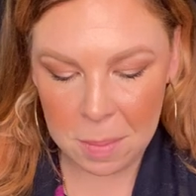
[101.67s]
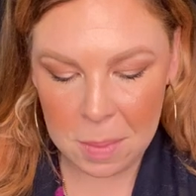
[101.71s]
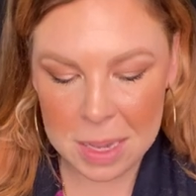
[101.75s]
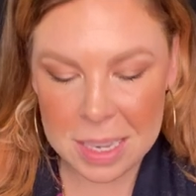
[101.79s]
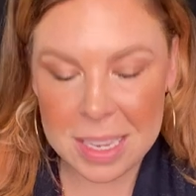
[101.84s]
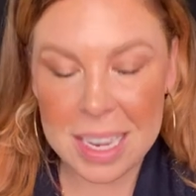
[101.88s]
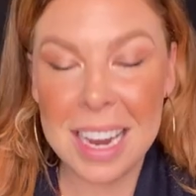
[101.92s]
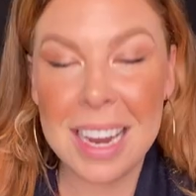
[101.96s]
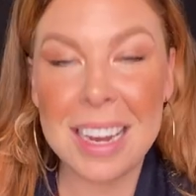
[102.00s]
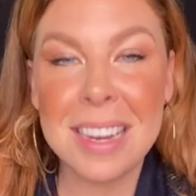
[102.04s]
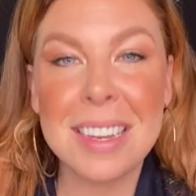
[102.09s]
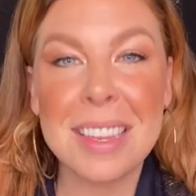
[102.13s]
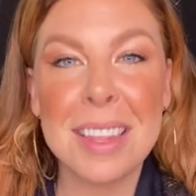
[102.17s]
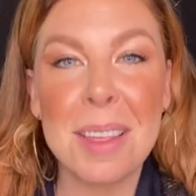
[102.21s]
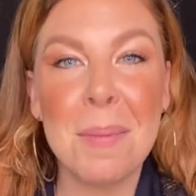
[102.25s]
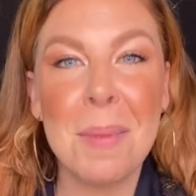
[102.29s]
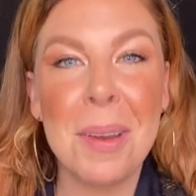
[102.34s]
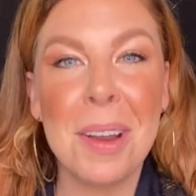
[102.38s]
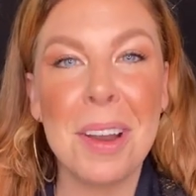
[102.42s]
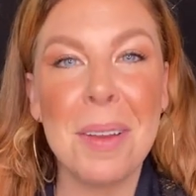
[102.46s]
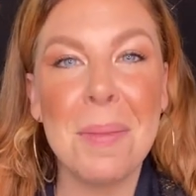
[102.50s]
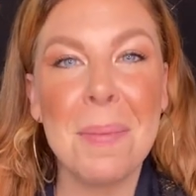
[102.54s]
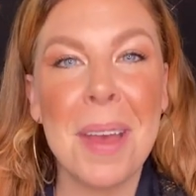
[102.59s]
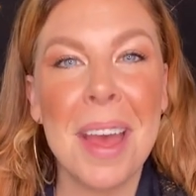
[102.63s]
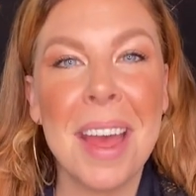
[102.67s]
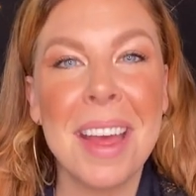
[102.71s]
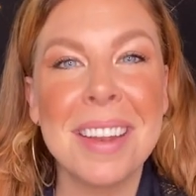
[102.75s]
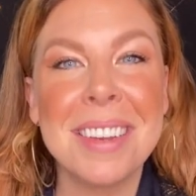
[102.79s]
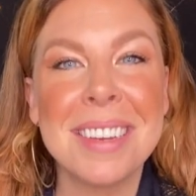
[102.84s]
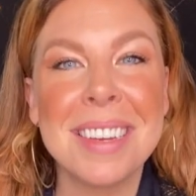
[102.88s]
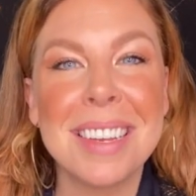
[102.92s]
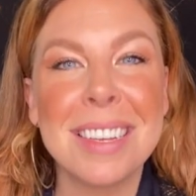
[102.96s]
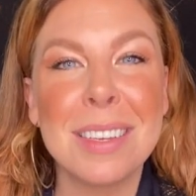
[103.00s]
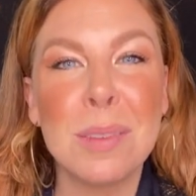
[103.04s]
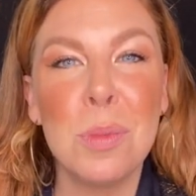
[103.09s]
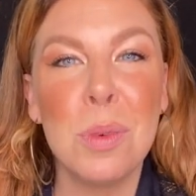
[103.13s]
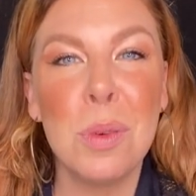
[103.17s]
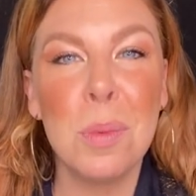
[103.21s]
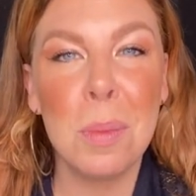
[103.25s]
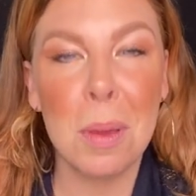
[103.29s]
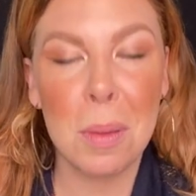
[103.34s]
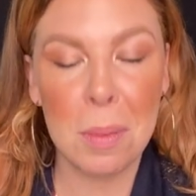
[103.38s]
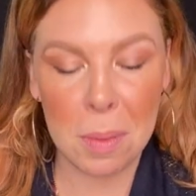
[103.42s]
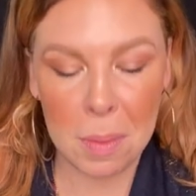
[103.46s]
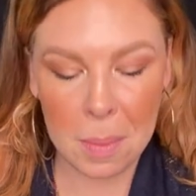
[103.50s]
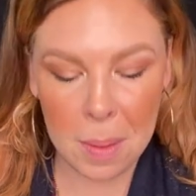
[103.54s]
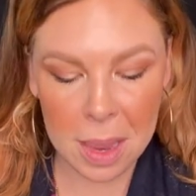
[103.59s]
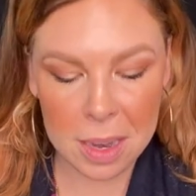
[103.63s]
Miss Angela Mary Magic's
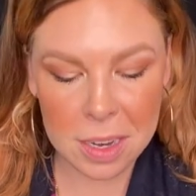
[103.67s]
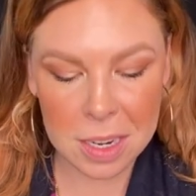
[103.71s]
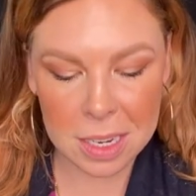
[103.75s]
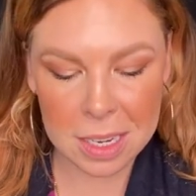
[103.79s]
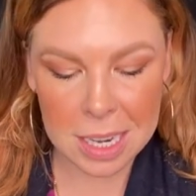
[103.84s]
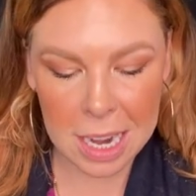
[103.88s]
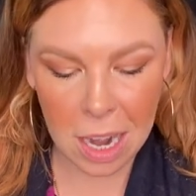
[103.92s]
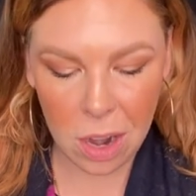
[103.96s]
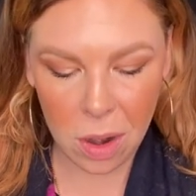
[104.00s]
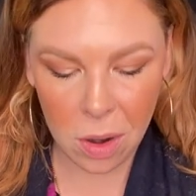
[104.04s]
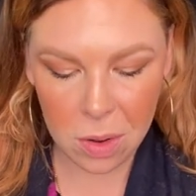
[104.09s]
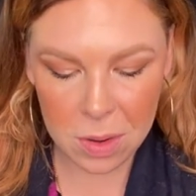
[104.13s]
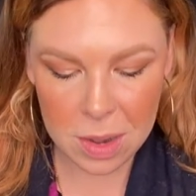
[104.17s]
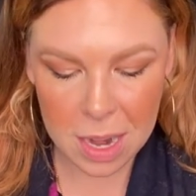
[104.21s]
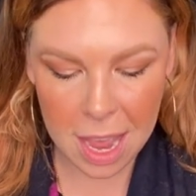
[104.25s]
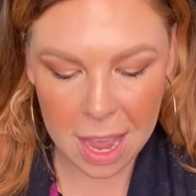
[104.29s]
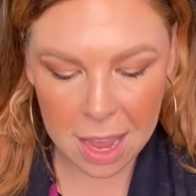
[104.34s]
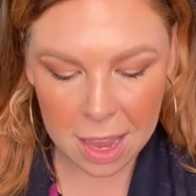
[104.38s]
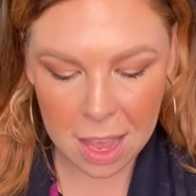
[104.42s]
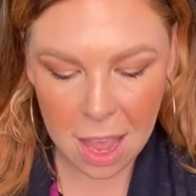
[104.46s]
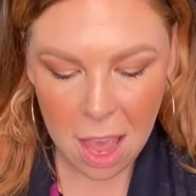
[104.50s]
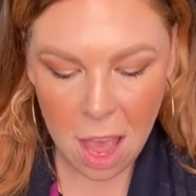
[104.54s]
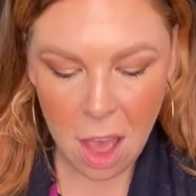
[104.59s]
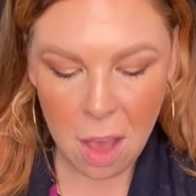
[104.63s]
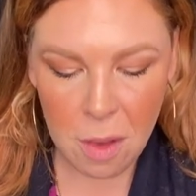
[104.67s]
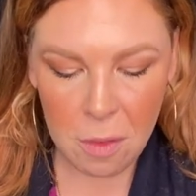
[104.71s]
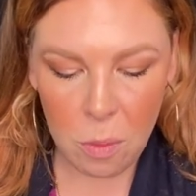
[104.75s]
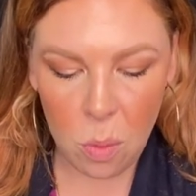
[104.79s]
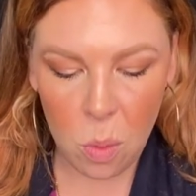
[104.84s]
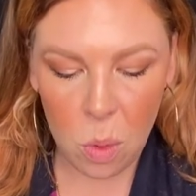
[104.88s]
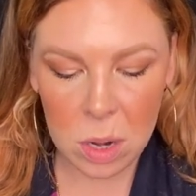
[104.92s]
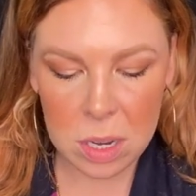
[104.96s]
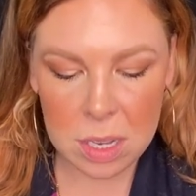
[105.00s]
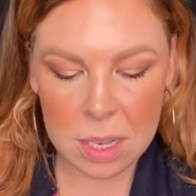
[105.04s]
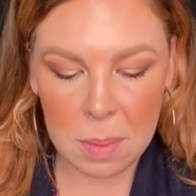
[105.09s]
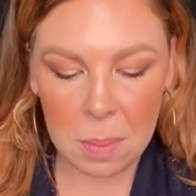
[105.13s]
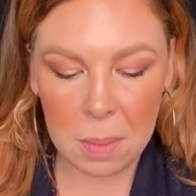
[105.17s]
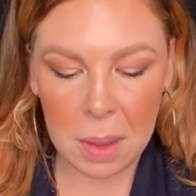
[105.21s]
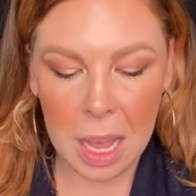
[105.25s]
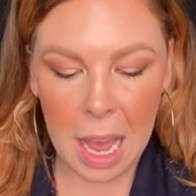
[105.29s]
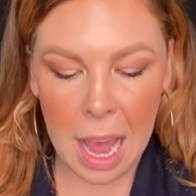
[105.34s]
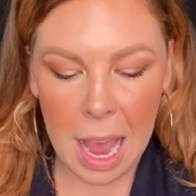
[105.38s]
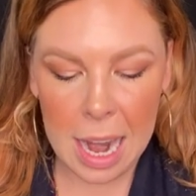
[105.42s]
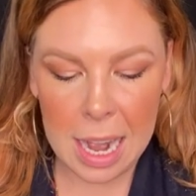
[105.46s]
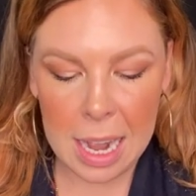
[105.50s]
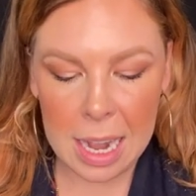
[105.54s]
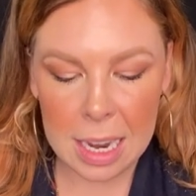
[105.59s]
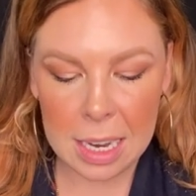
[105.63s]
Moonbbmagicktarot deck for some
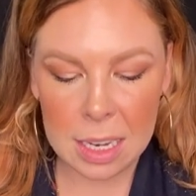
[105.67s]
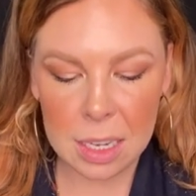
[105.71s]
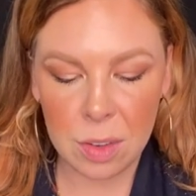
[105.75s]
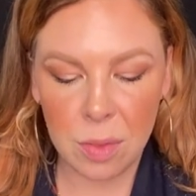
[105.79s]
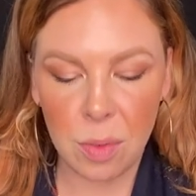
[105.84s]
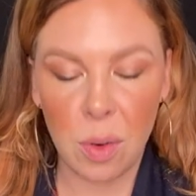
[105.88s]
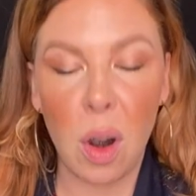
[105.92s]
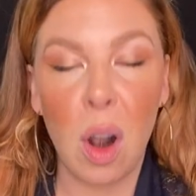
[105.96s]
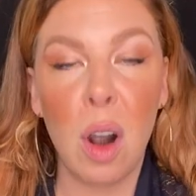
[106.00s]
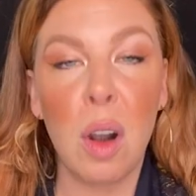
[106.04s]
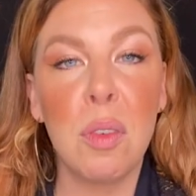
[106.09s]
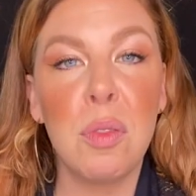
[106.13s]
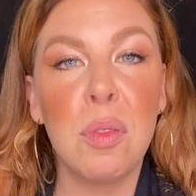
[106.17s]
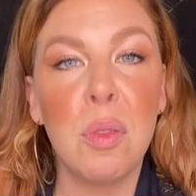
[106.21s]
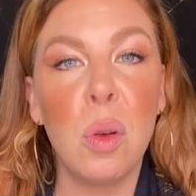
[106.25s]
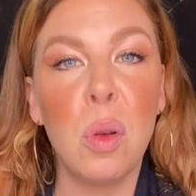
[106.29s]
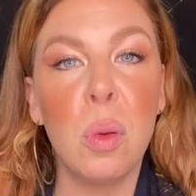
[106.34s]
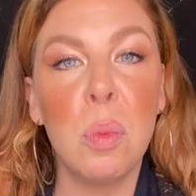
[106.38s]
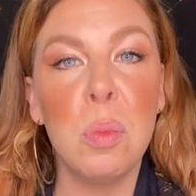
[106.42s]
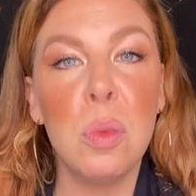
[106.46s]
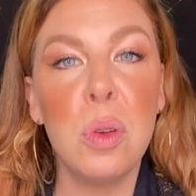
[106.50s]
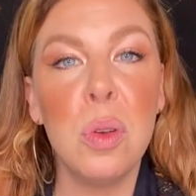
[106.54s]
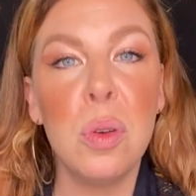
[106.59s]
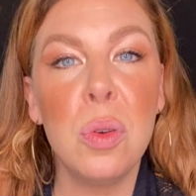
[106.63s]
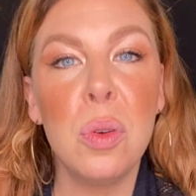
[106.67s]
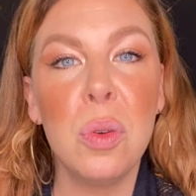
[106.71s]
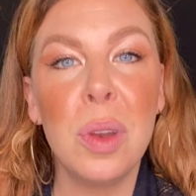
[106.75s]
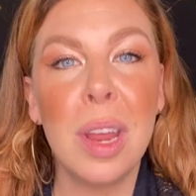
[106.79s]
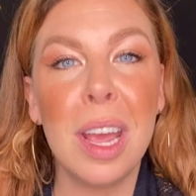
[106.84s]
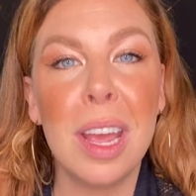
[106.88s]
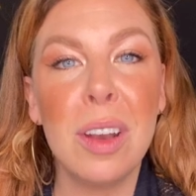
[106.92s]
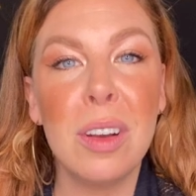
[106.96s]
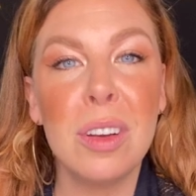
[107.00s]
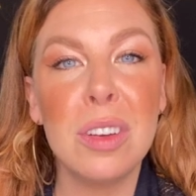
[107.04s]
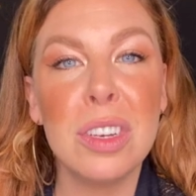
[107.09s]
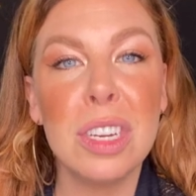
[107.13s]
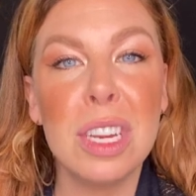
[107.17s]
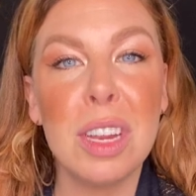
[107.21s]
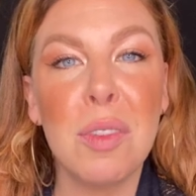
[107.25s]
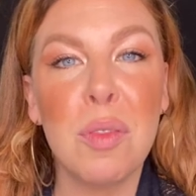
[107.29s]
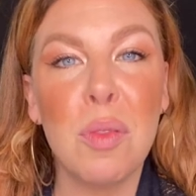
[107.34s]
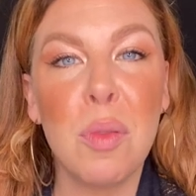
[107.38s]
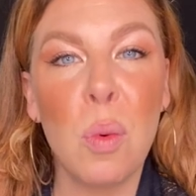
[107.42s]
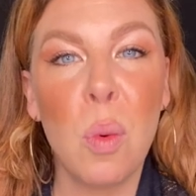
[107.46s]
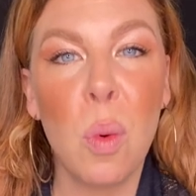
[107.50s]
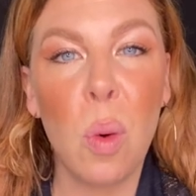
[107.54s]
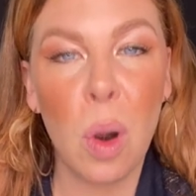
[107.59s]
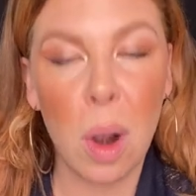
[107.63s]
guidance for our full moon energy
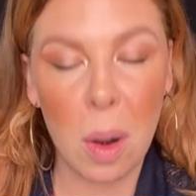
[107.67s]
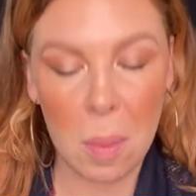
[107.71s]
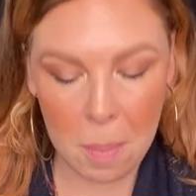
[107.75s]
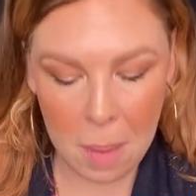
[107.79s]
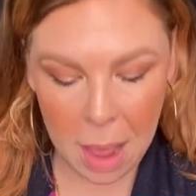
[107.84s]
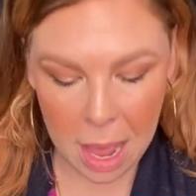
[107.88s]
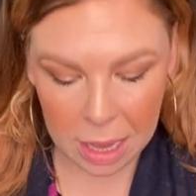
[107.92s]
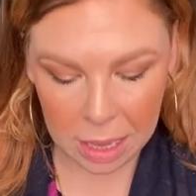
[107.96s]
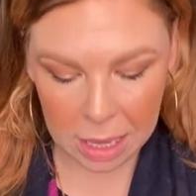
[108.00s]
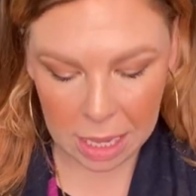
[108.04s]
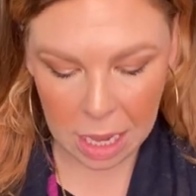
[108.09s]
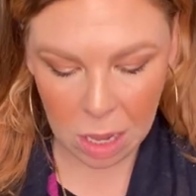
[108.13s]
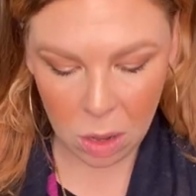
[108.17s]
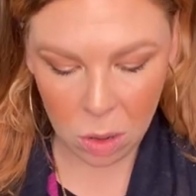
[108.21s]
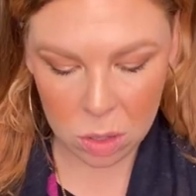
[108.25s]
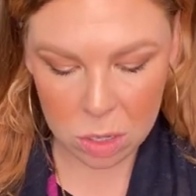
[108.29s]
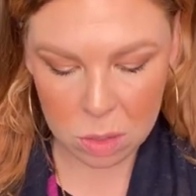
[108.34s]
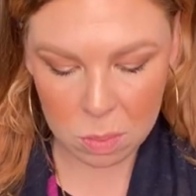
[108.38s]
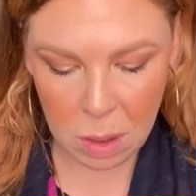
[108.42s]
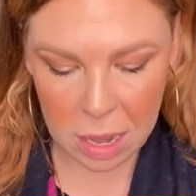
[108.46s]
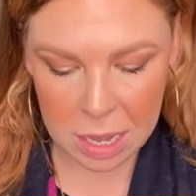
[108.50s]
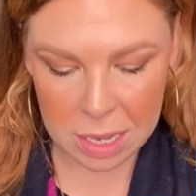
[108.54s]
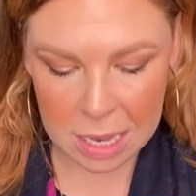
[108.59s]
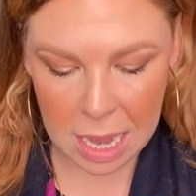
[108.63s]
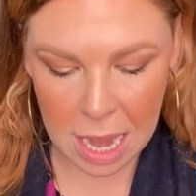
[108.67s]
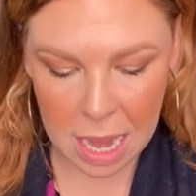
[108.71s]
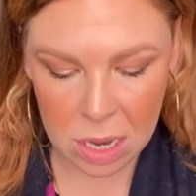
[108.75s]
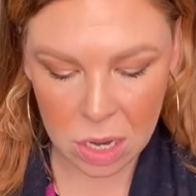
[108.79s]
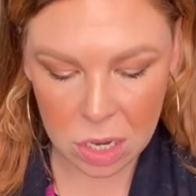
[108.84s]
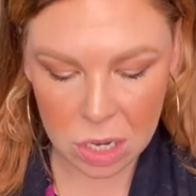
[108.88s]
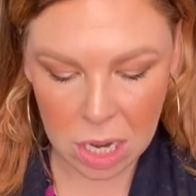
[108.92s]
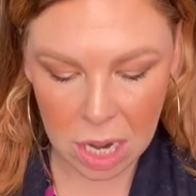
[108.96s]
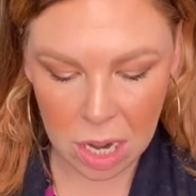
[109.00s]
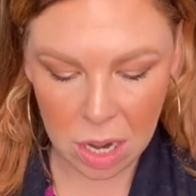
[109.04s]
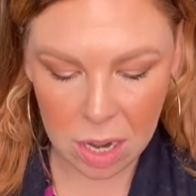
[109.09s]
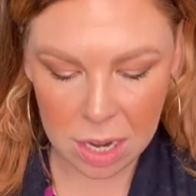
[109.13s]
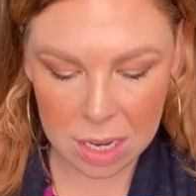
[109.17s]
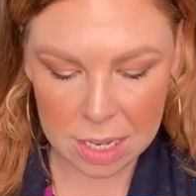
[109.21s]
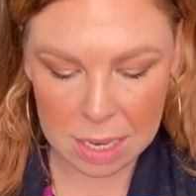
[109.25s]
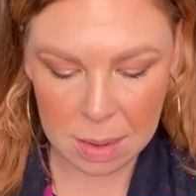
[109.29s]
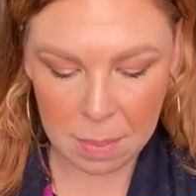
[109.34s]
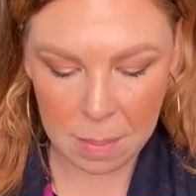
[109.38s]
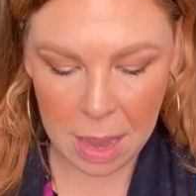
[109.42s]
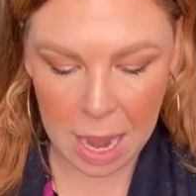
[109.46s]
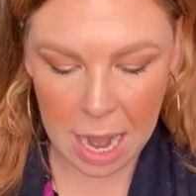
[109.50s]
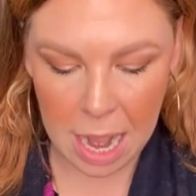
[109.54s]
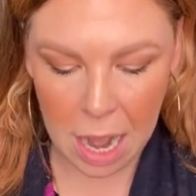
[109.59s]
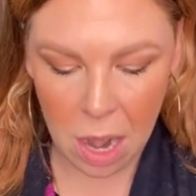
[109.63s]
for my Leos, my Sagittarius, and
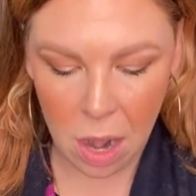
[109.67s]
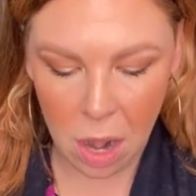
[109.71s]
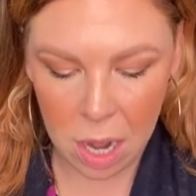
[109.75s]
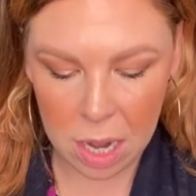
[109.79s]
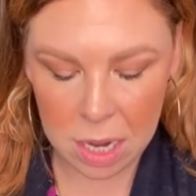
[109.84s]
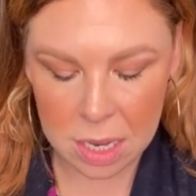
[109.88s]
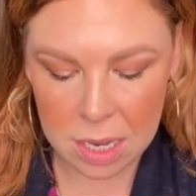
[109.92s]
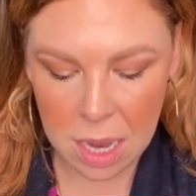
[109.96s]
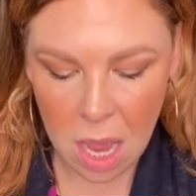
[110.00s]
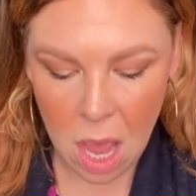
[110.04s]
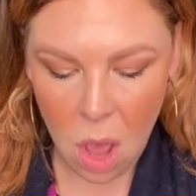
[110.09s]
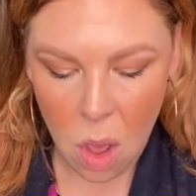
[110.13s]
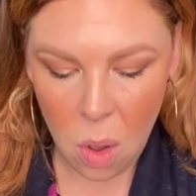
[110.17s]
my Aries.